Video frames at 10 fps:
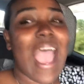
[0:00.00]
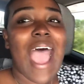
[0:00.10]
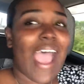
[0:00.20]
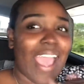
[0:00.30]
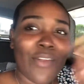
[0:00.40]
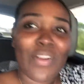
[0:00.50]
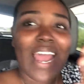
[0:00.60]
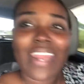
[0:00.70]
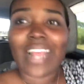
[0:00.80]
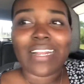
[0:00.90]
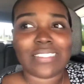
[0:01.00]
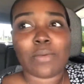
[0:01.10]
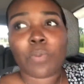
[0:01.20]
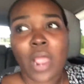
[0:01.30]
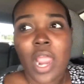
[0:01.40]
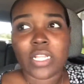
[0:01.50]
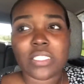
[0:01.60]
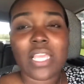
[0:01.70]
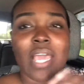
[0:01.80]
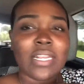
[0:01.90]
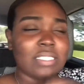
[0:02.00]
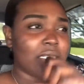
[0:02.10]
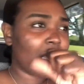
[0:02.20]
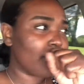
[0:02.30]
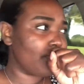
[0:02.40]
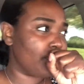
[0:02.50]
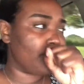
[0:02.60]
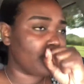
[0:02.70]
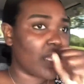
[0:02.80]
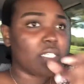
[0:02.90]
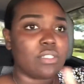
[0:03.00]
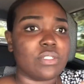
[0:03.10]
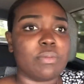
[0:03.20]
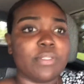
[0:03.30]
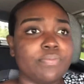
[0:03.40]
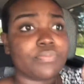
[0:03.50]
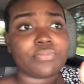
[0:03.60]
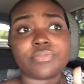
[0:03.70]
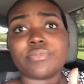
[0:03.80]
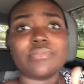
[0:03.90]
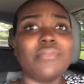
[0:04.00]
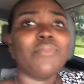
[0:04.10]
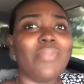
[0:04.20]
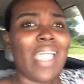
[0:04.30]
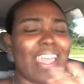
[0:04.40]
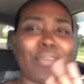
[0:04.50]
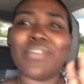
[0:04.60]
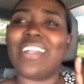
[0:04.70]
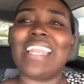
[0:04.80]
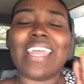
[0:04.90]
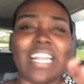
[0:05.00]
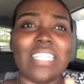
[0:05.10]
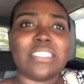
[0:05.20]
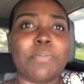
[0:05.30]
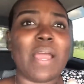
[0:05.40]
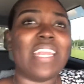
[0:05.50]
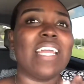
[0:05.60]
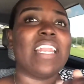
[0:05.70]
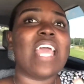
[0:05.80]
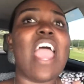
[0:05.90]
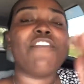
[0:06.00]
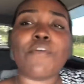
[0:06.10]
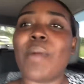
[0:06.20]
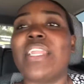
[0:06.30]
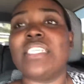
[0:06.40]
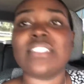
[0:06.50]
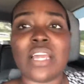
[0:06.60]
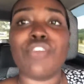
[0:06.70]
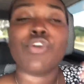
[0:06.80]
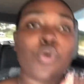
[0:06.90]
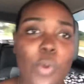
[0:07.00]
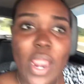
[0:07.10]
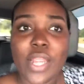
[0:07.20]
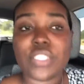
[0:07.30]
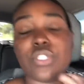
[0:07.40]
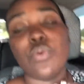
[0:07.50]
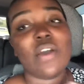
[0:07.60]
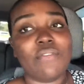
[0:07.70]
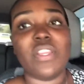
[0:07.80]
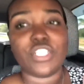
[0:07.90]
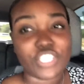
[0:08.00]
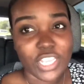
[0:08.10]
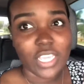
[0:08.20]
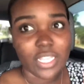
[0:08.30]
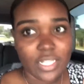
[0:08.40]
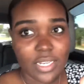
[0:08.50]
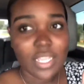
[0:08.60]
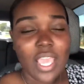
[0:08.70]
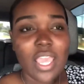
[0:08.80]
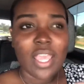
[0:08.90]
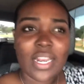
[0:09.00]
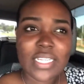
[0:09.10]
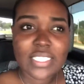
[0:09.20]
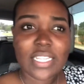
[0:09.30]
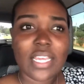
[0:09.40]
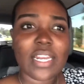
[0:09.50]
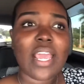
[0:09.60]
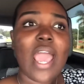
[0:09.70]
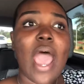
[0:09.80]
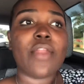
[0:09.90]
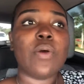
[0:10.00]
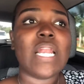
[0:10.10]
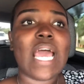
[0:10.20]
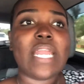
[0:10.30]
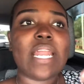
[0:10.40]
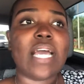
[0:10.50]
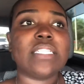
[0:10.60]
I don't like that little part. You understand? Excuse me. I don't like that little part that everybody is not required to do a video check-in. You understand? I don't like that.